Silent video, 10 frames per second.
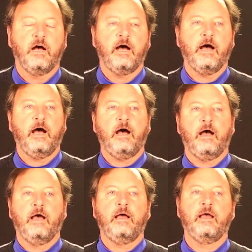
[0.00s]

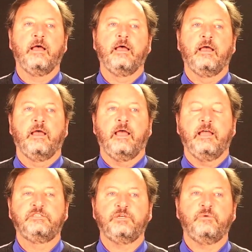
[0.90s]
Uh,
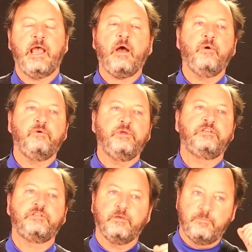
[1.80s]
and so now we
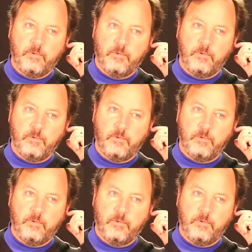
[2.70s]
reach